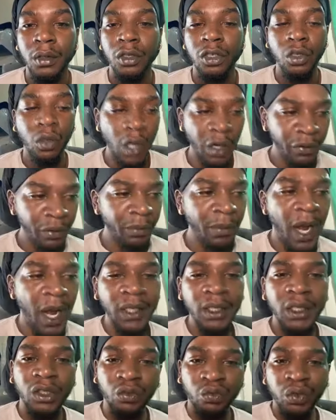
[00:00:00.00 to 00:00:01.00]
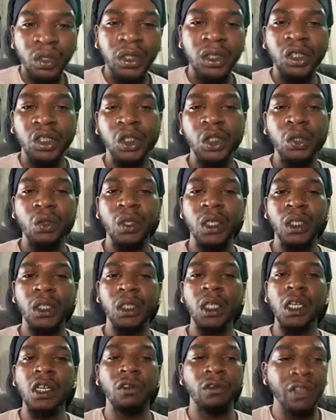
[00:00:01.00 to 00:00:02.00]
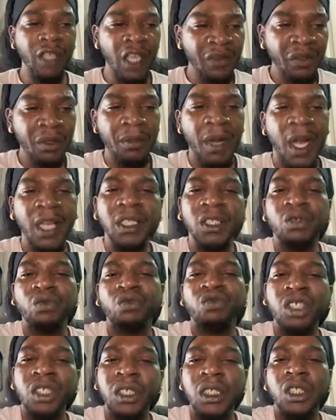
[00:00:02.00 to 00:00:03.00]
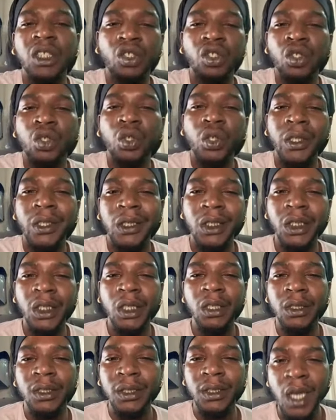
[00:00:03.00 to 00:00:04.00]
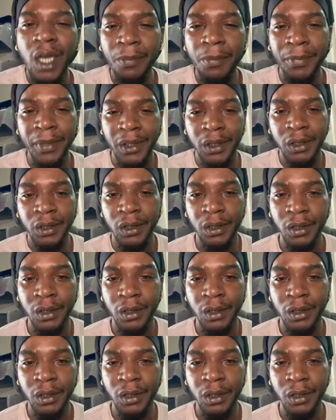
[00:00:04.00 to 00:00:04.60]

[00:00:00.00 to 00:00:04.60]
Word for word: So everybody is really showing love. Everybody is really enjoying each other's company.